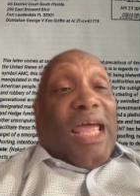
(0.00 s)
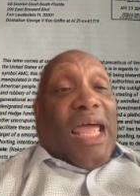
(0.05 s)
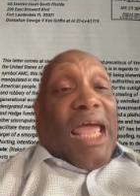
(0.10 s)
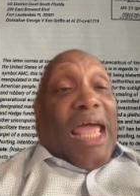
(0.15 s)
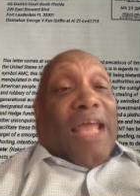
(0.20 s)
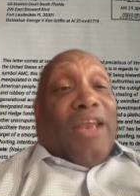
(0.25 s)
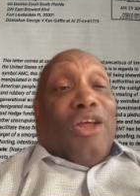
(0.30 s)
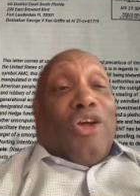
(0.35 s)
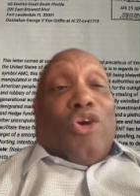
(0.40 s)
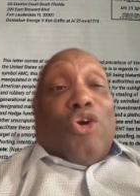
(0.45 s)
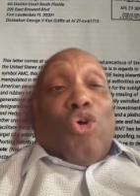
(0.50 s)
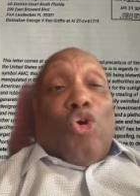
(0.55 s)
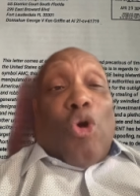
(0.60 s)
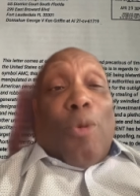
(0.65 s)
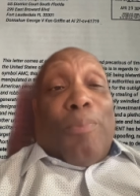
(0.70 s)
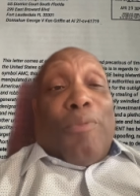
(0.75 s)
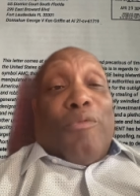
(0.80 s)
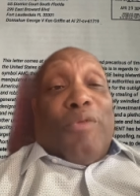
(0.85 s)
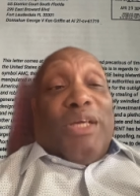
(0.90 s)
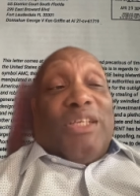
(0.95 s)
and the
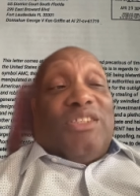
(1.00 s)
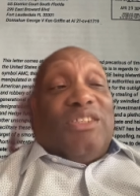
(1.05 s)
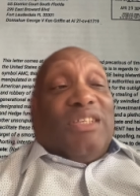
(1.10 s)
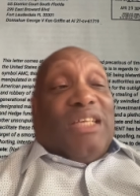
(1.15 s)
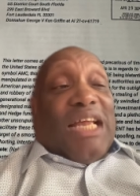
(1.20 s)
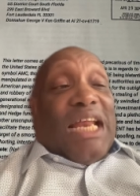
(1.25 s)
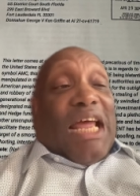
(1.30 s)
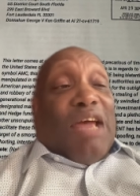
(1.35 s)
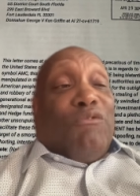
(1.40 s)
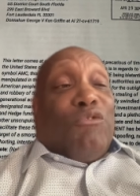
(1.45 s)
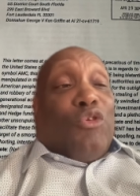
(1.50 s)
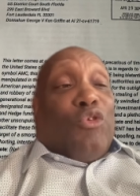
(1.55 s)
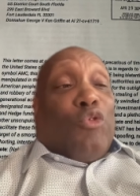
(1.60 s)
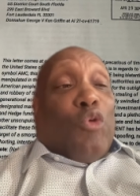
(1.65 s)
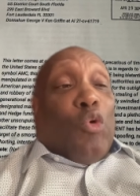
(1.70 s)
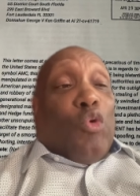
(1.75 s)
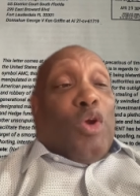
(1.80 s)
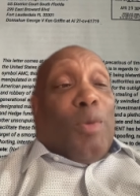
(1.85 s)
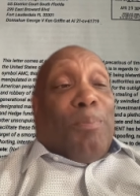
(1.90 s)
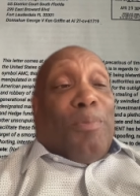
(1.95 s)
corporations that have
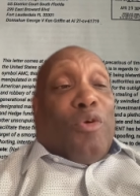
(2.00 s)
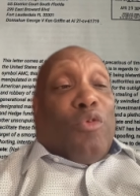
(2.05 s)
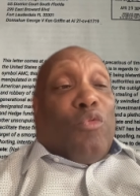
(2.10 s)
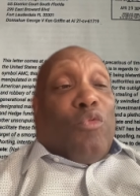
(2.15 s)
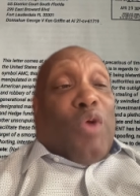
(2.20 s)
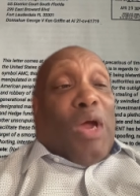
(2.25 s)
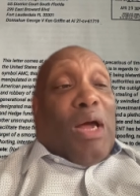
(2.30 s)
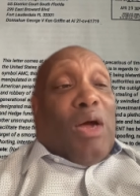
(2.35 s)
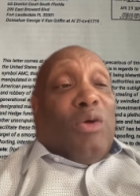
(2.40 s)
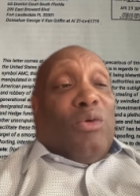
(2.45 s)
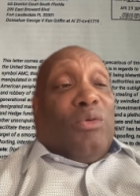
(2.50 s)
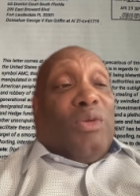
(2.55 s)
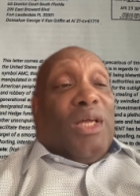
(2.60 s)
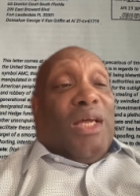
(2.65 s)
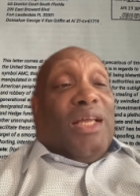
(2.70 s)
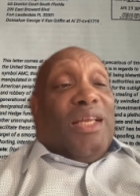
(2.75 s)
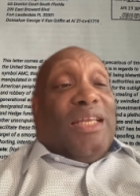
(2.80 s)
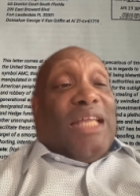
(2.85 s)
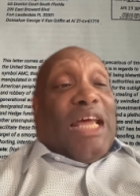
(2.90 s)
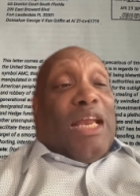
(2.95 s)
grown up around
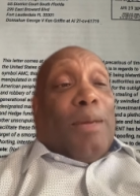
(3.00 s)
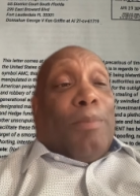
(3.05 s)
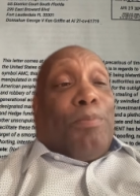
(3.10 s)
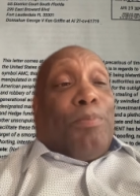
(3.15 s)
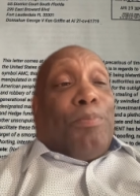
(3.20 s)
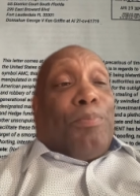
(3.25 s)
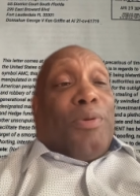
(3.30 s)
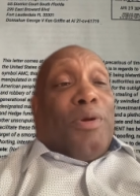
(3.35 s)
that are